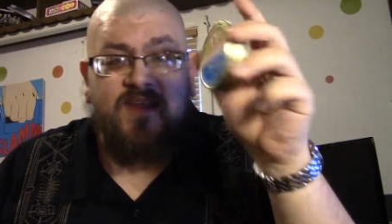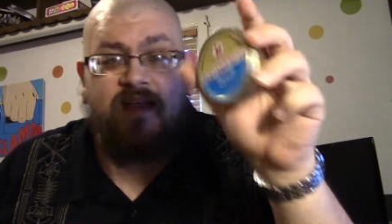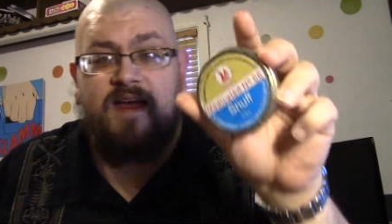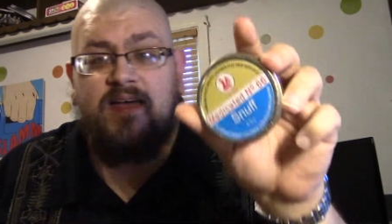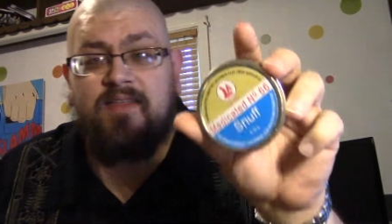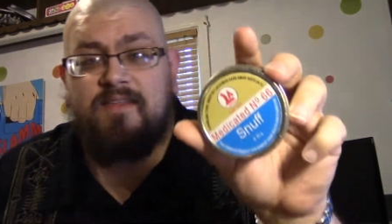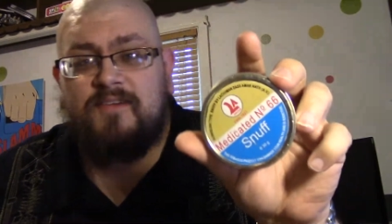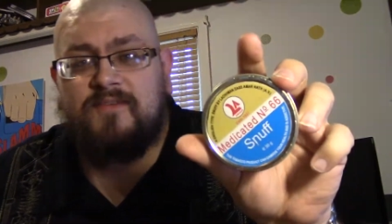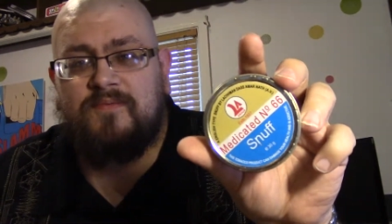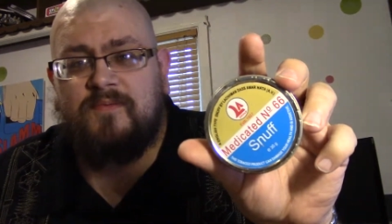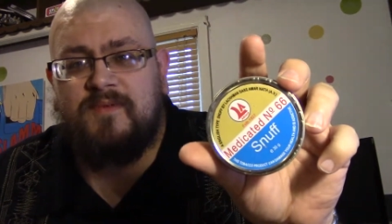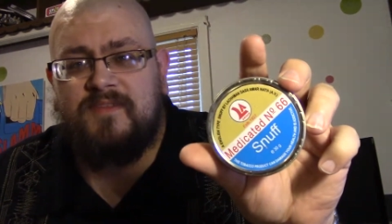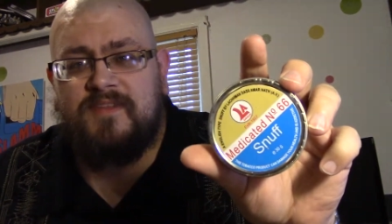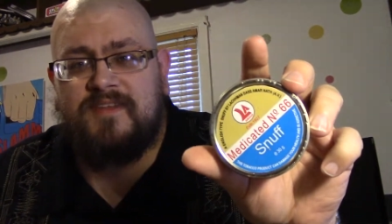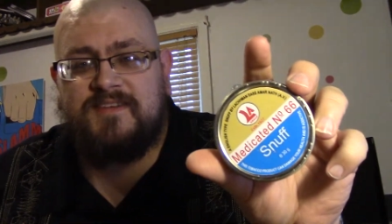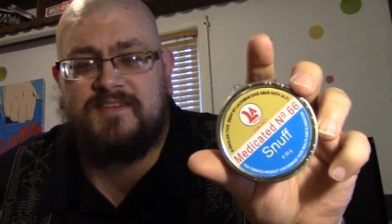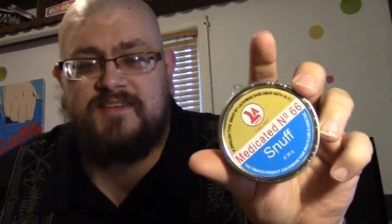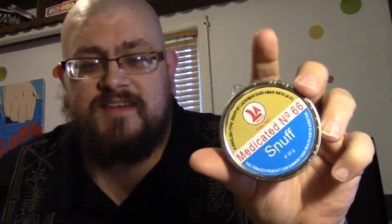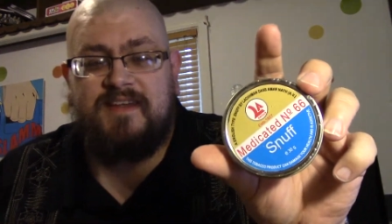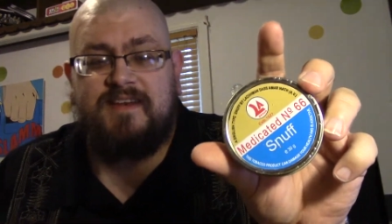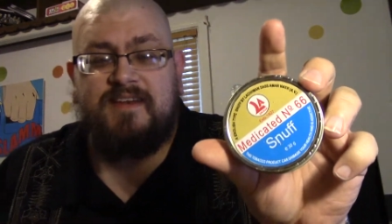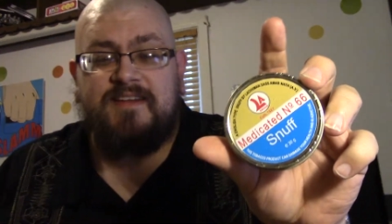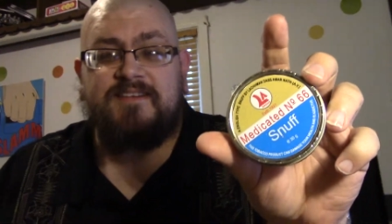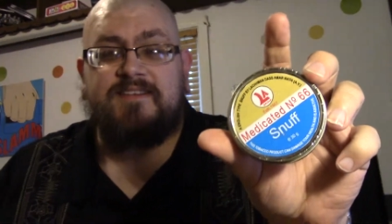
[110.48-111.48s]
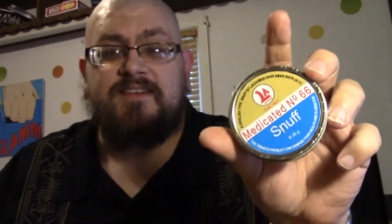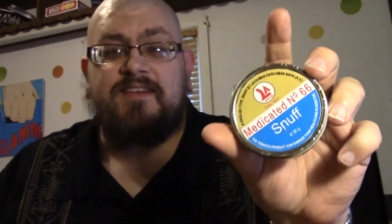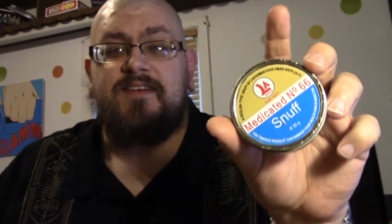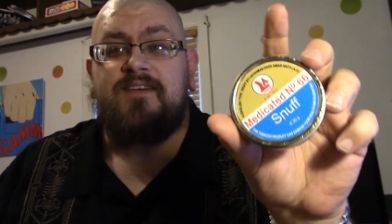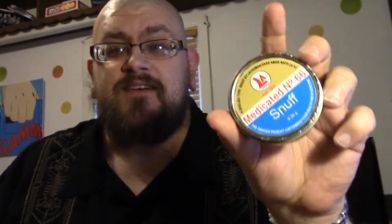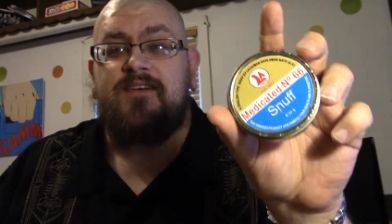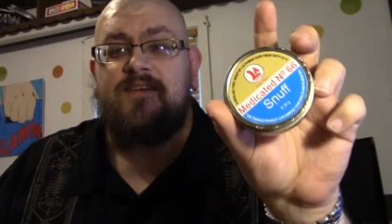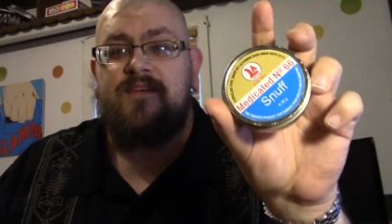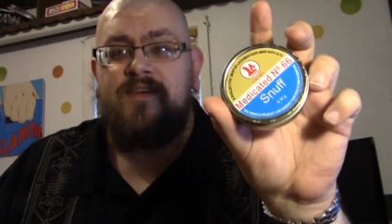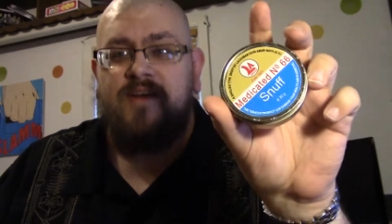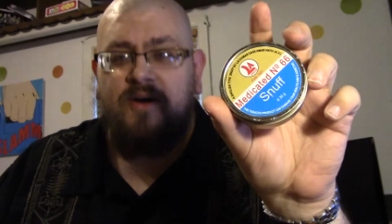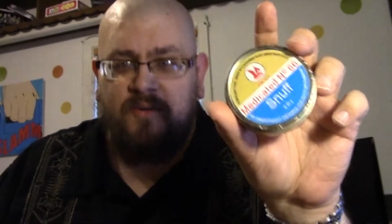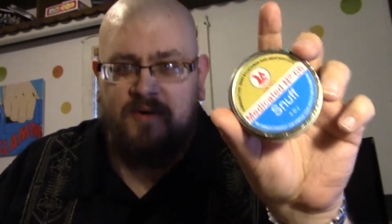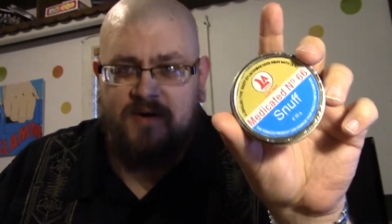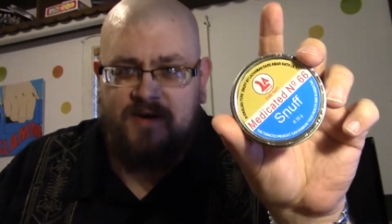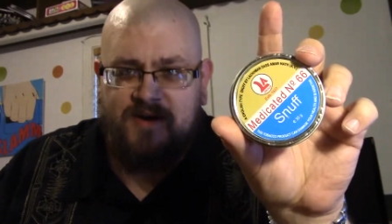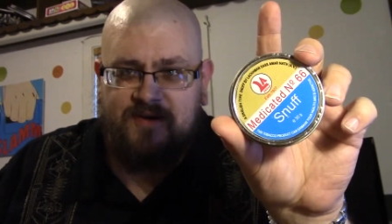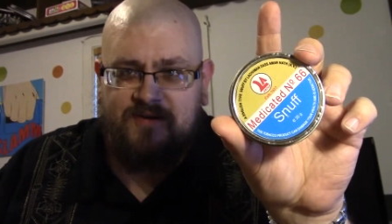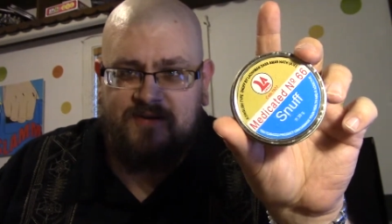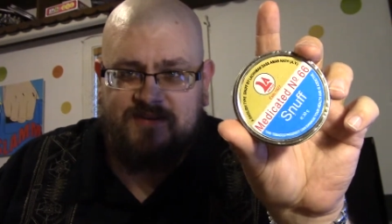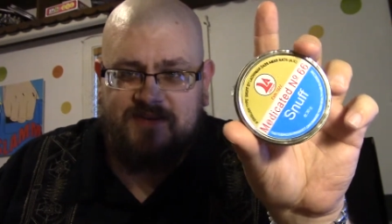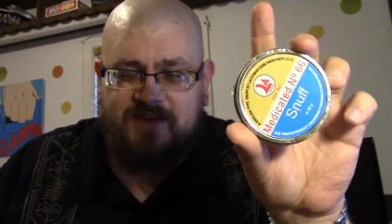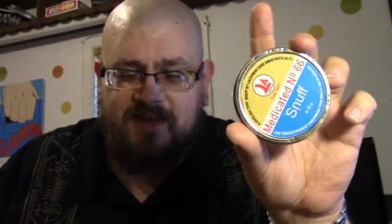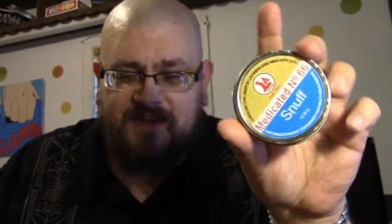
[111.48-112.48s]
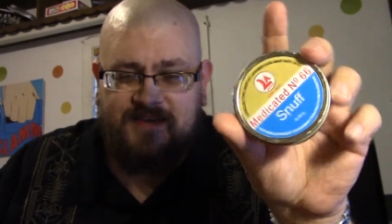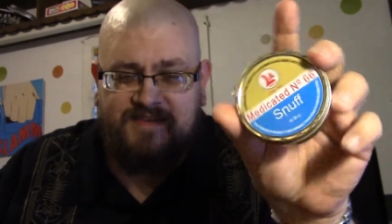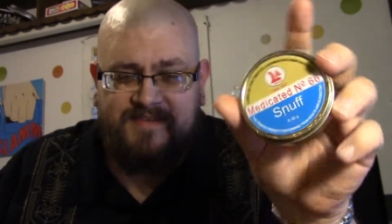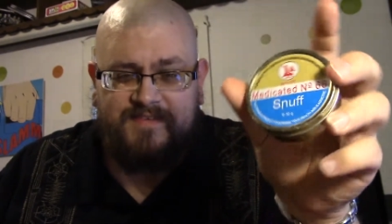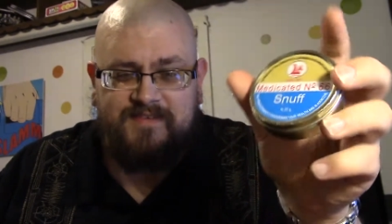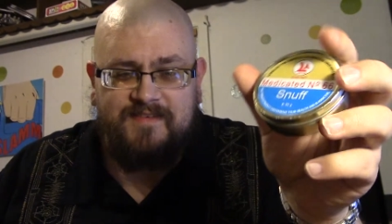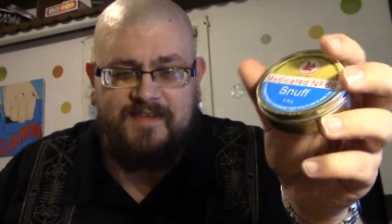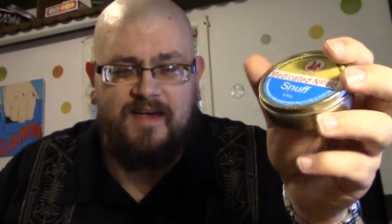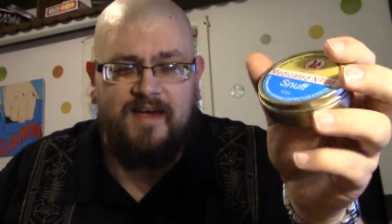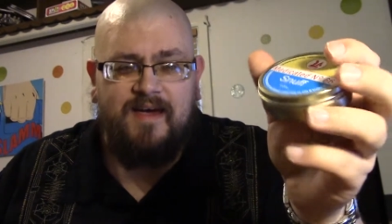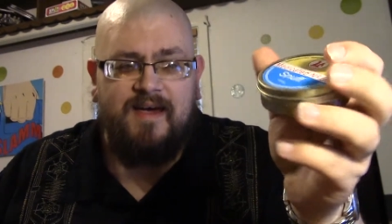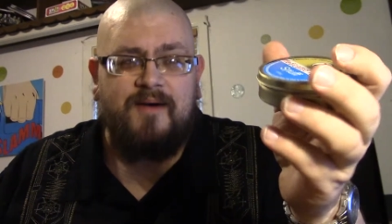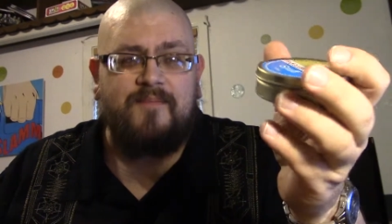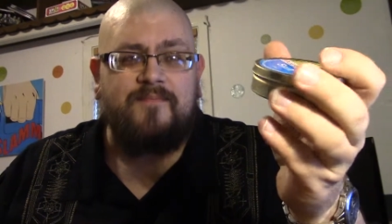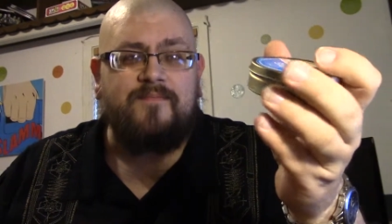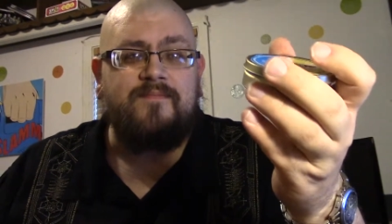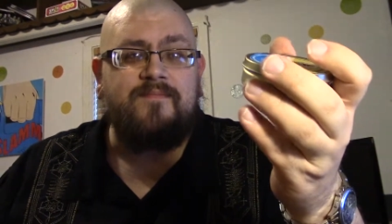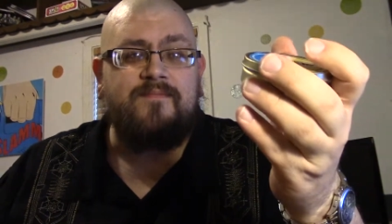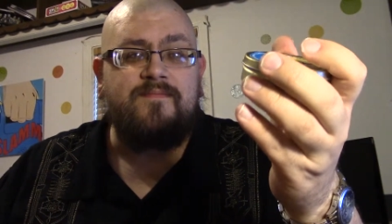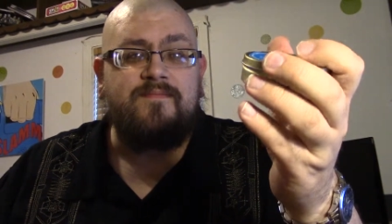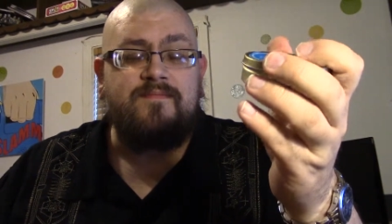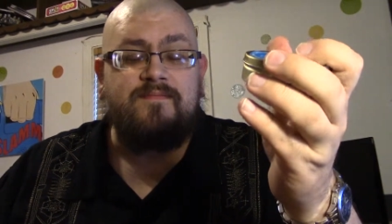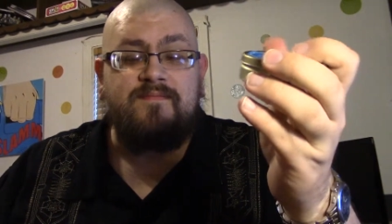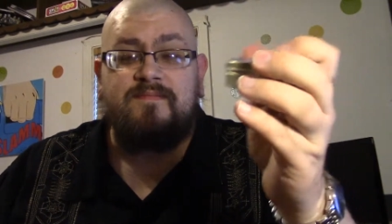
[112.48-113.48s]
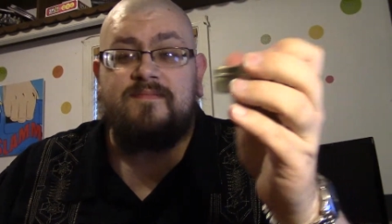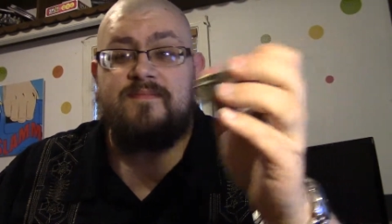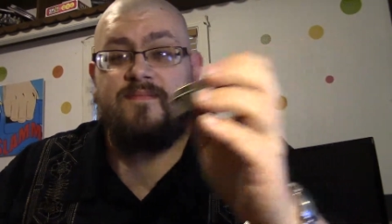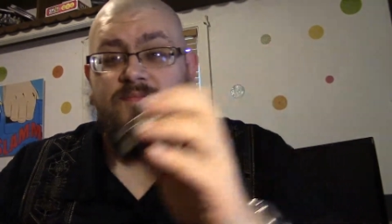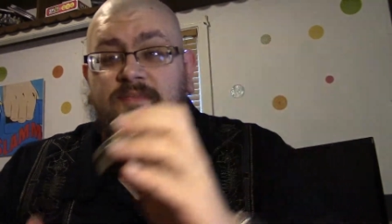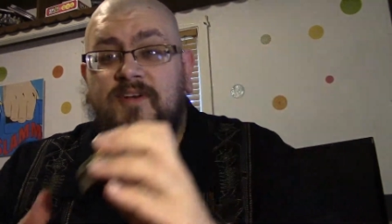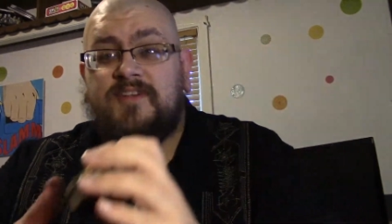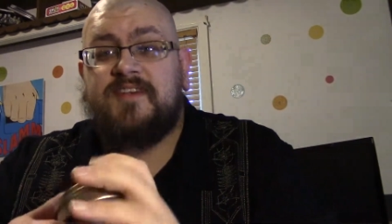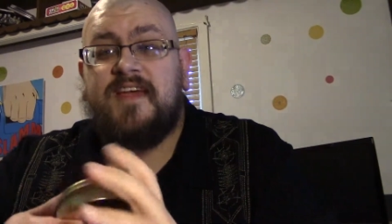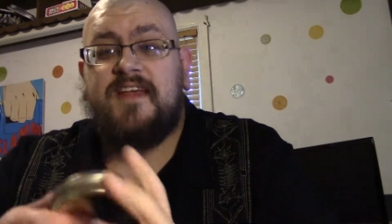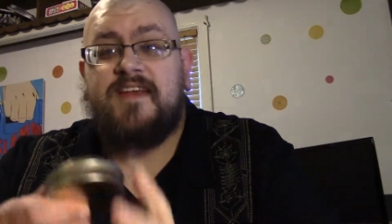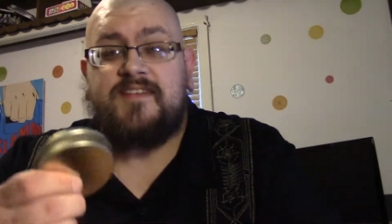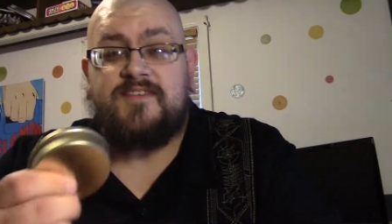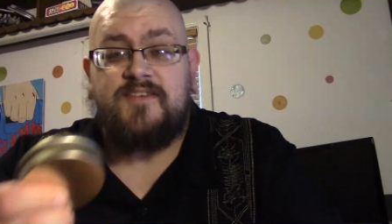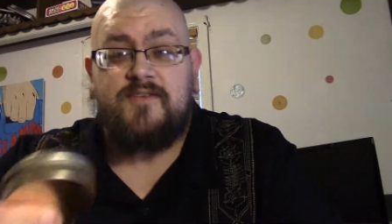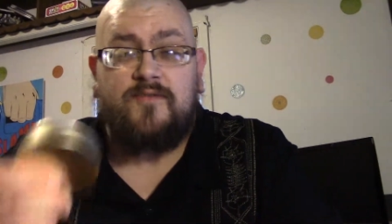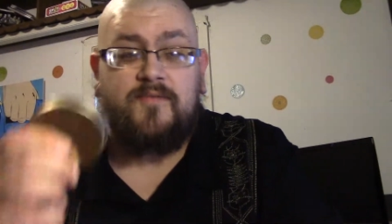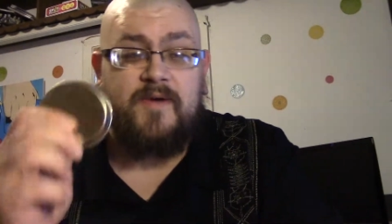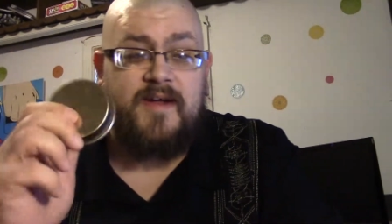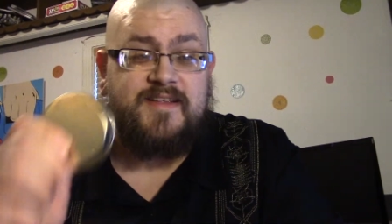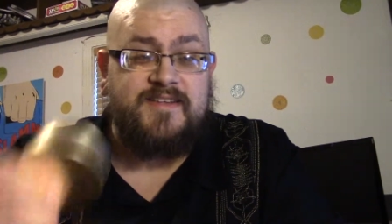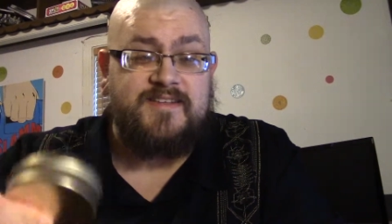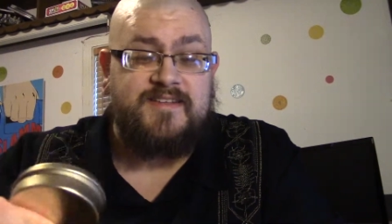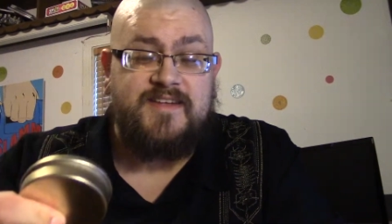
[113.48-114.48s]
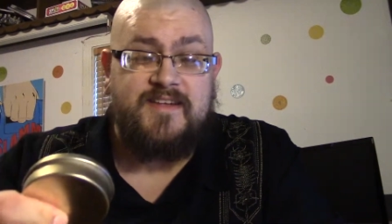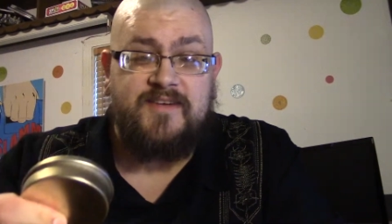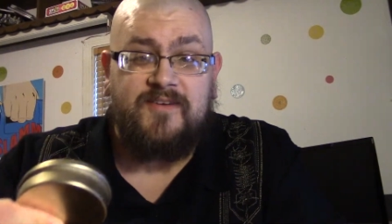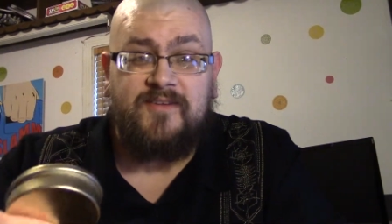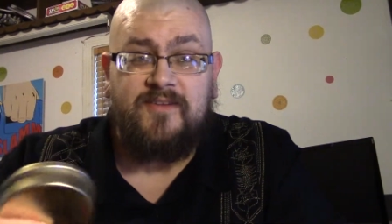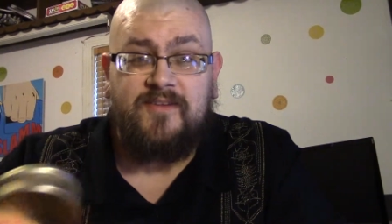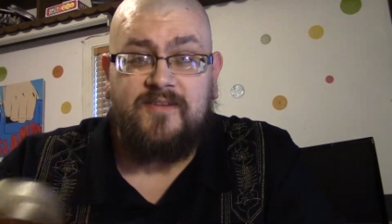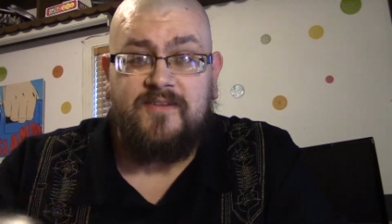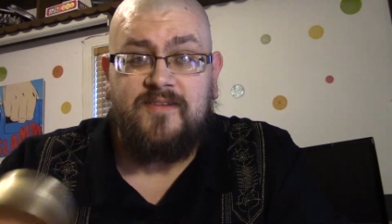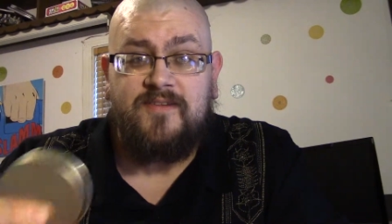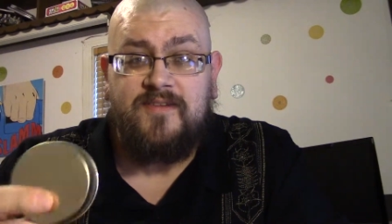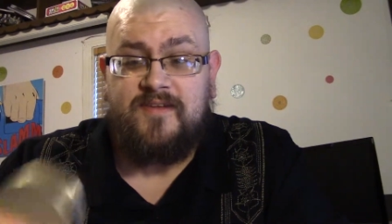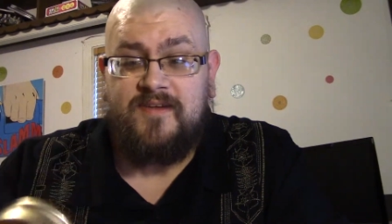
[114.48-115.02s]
This tin is nowhere near as nice. Once again, it's a great seal.